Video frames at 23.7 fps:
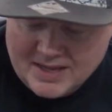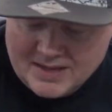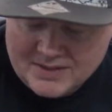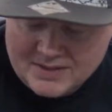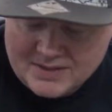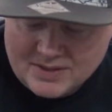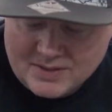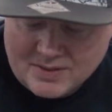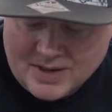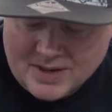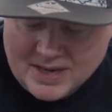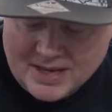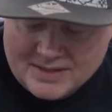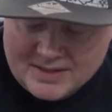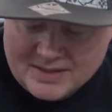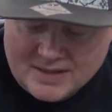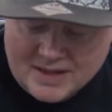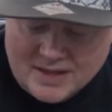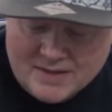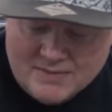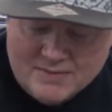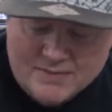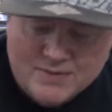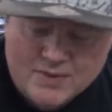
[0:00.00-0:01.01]
So I had to
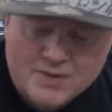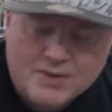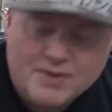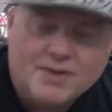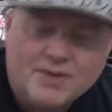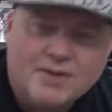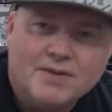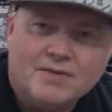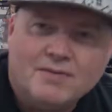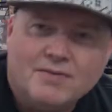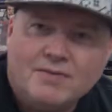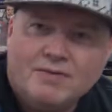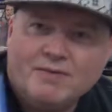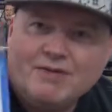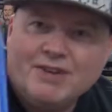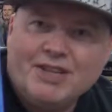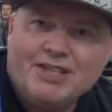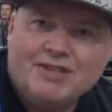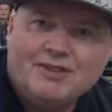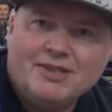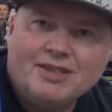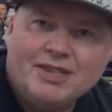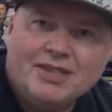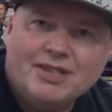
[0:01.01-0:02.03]
get the
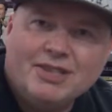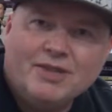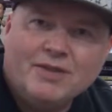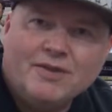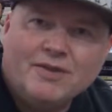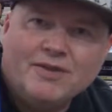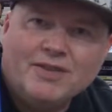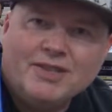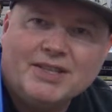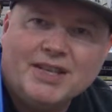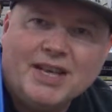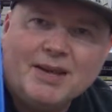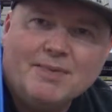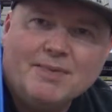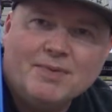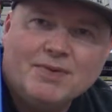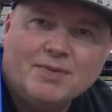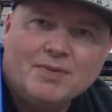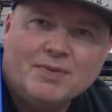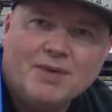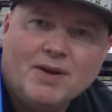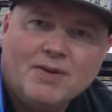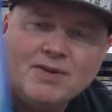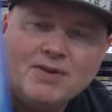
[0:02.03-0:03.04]
Vita edition on this game
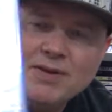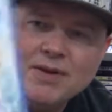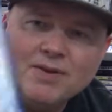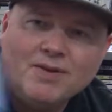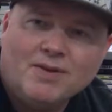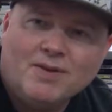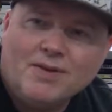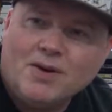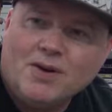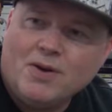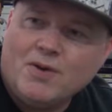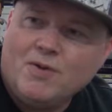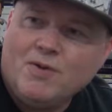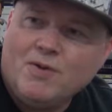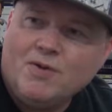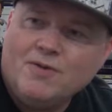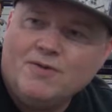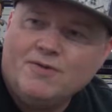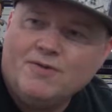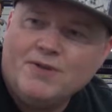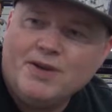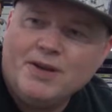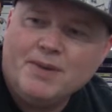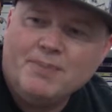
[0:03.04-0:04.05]
as well, so I've got all
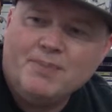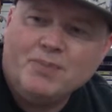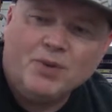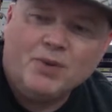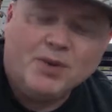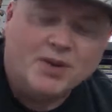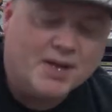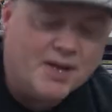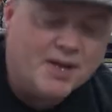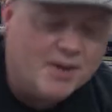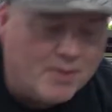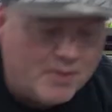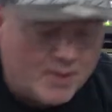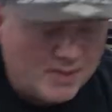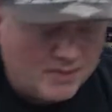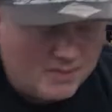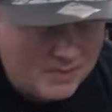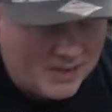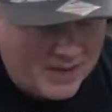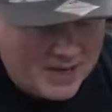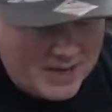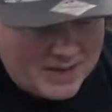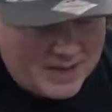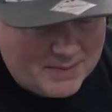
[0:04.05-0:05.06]
3 Bullet Girl
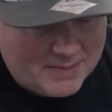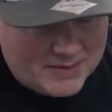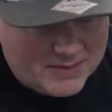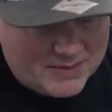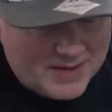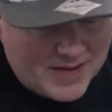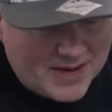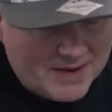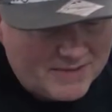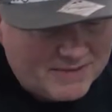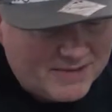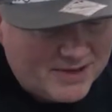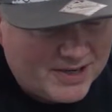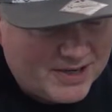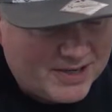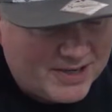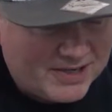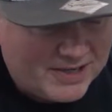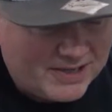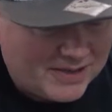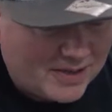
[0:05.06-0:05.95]
games now, really.